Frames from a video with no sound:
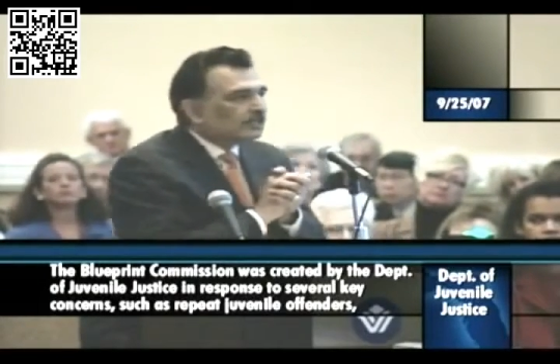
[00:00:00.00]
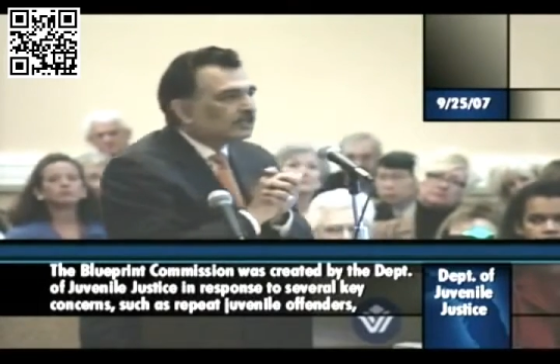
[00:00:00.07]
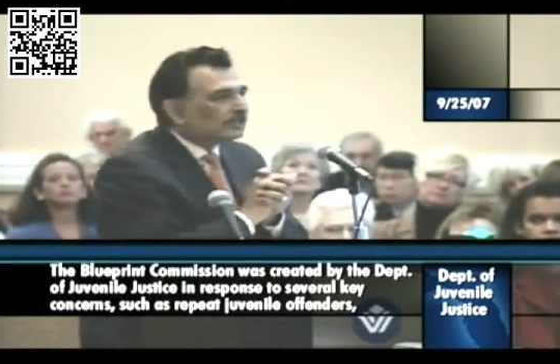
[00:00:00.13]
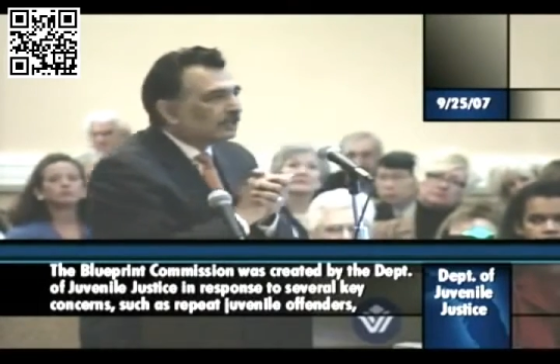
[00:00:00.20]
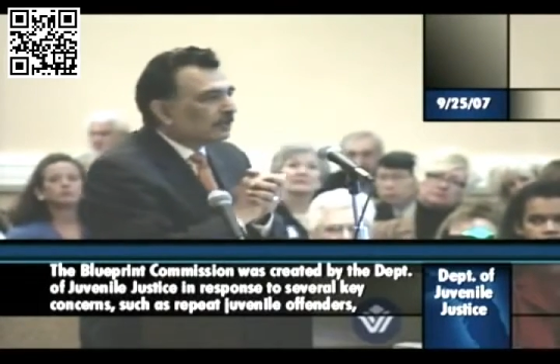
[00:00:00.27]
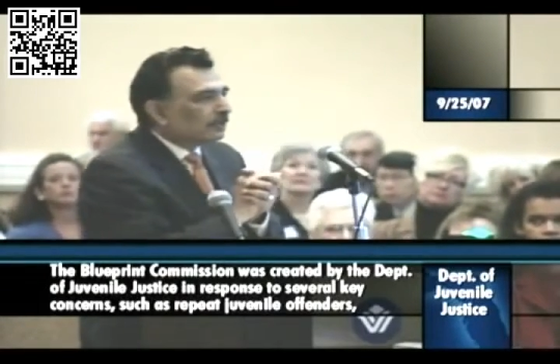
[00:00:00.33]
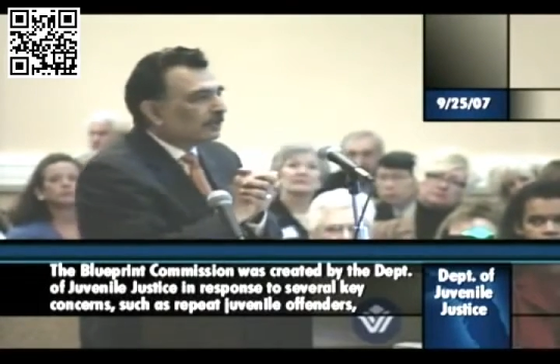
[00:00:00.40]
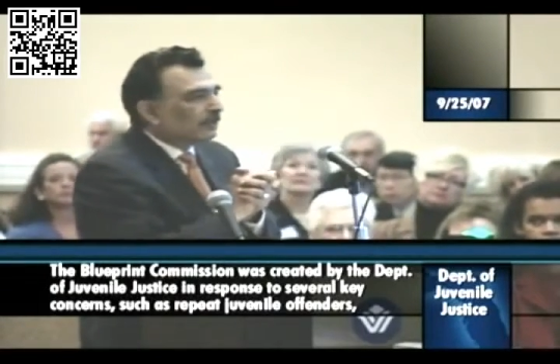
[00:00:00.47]

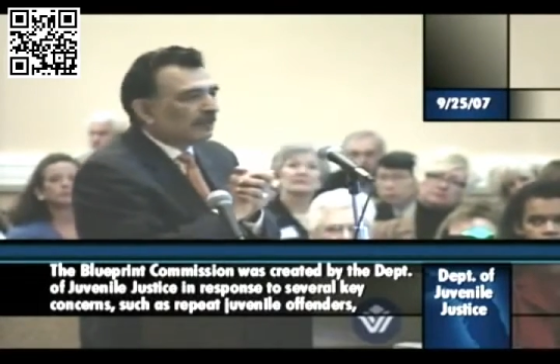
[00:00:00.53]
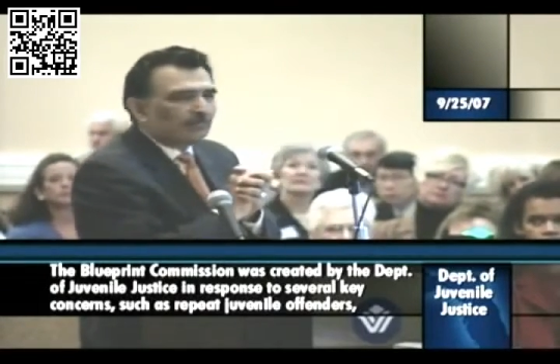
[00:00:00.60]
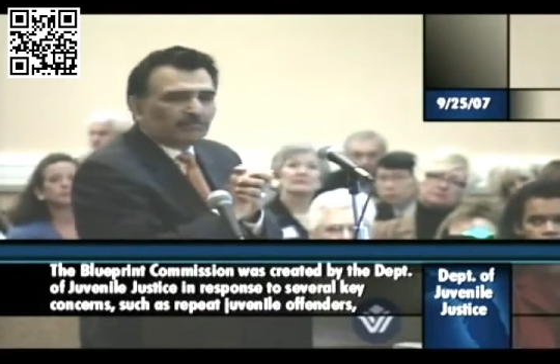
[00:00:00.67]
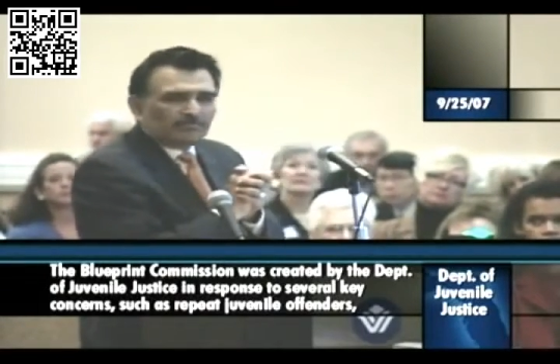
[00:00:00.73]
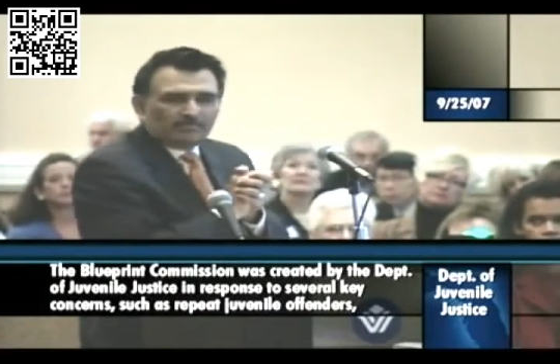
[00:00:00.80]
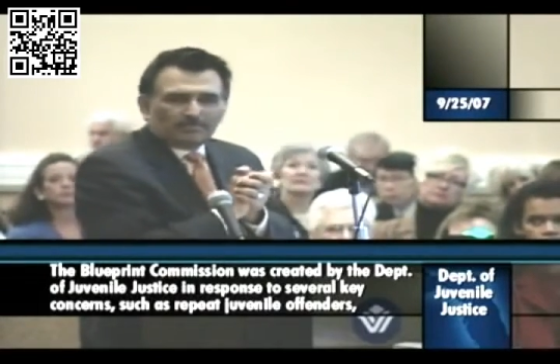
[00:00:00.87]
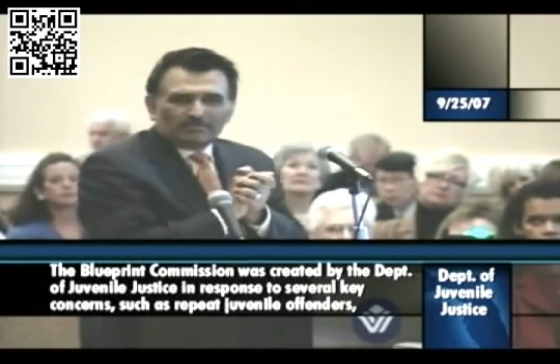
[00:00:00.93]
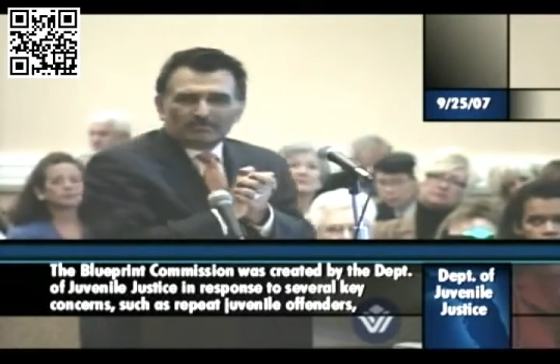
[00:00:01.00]
so,
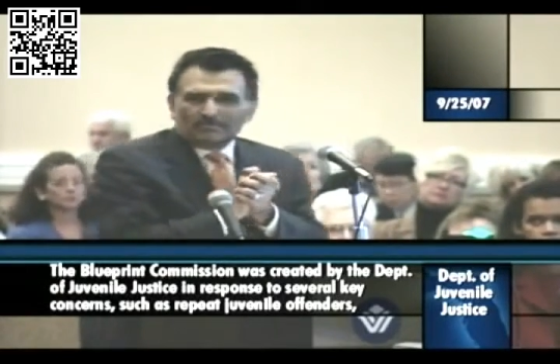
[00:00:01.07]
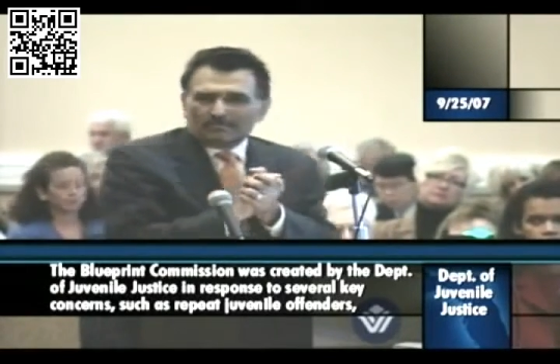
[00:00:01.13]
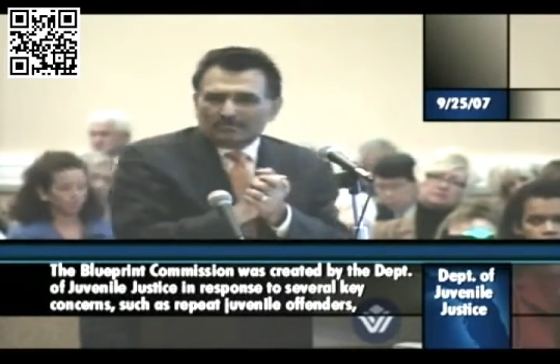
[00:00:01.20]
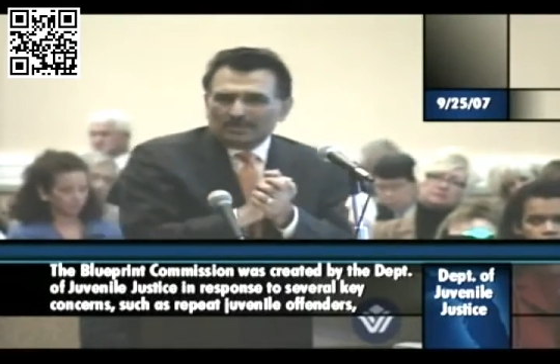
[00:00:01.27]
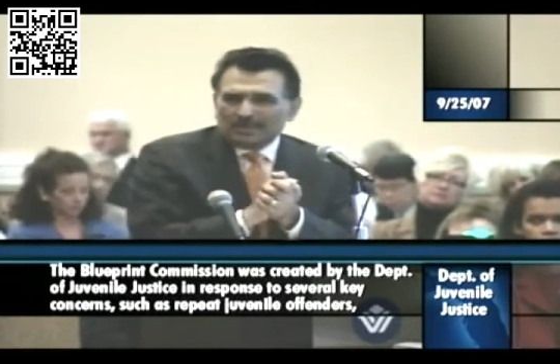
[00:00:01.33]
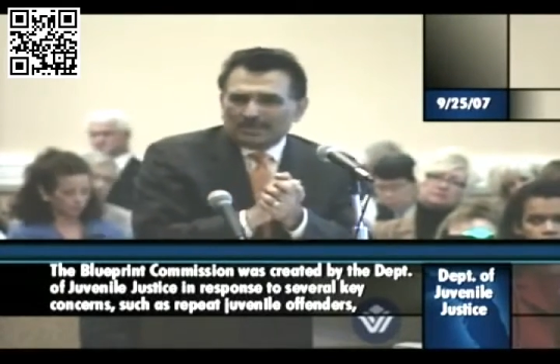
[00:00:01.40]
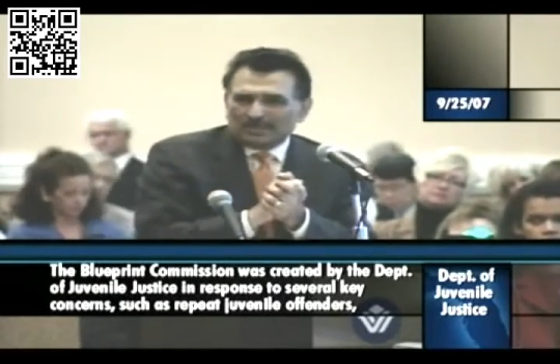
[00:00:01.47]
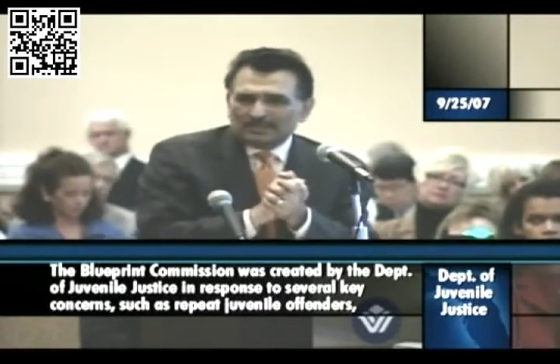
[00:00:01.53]

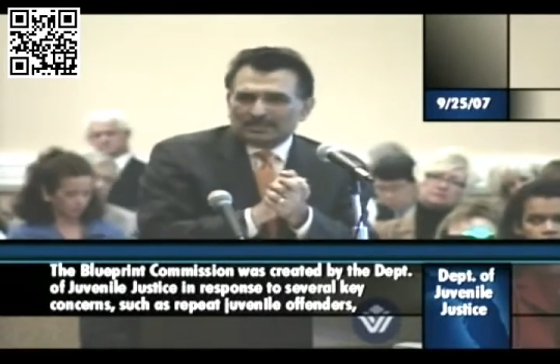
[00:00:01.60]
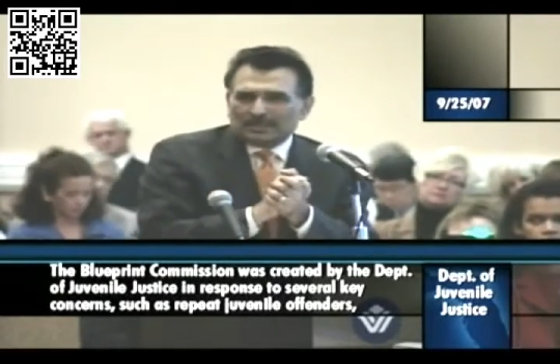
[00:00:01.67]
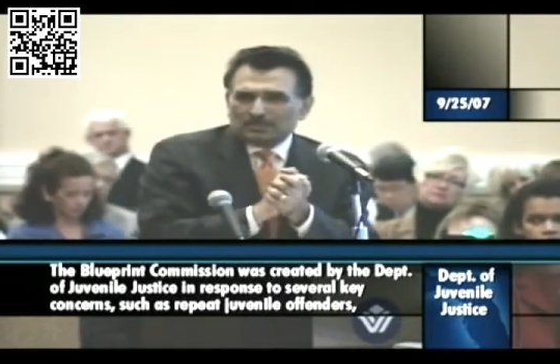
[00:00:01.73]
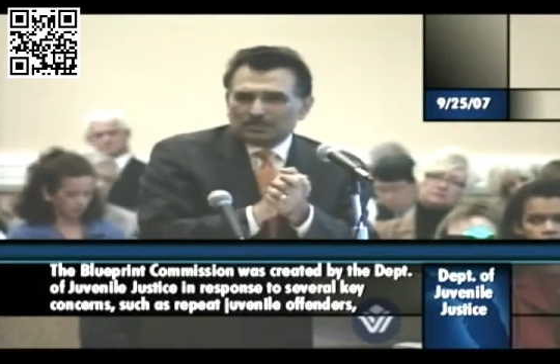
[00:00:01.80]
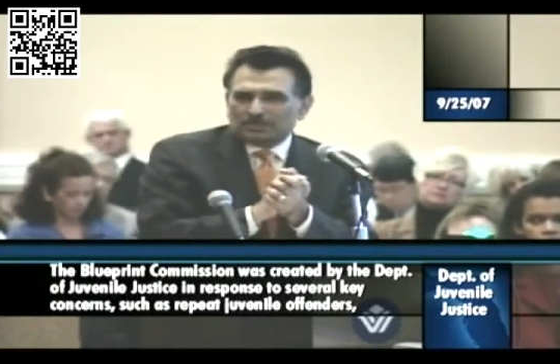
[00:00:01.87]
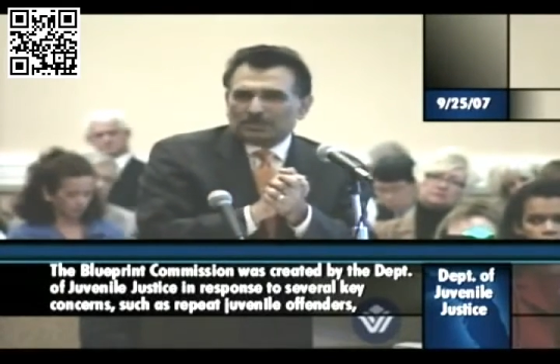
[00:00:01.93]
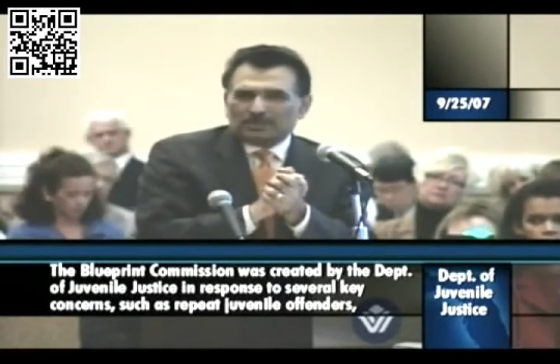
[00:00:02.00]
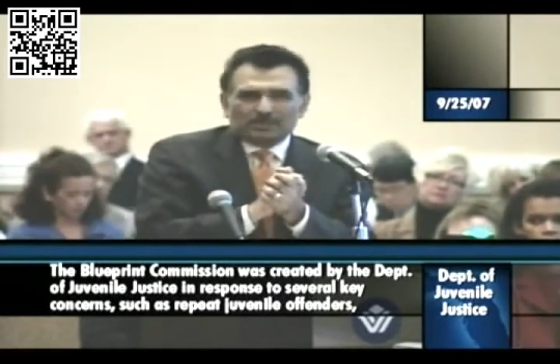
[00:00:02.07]
I
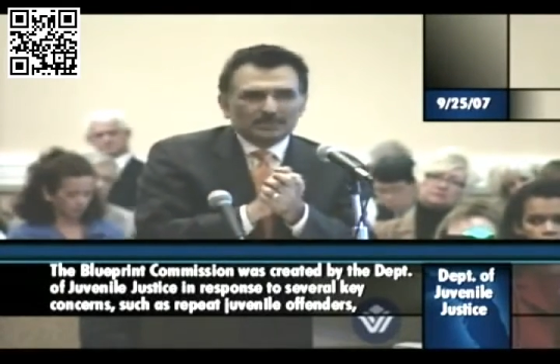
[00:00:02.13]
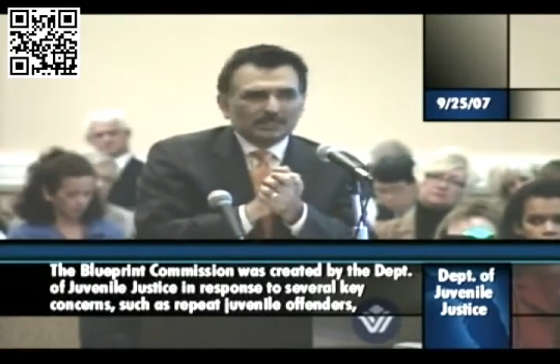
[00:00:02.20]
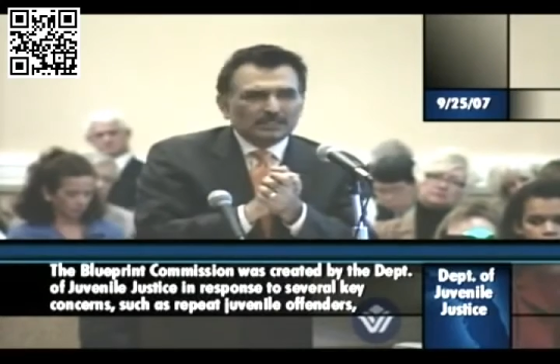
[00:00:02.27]
was curious.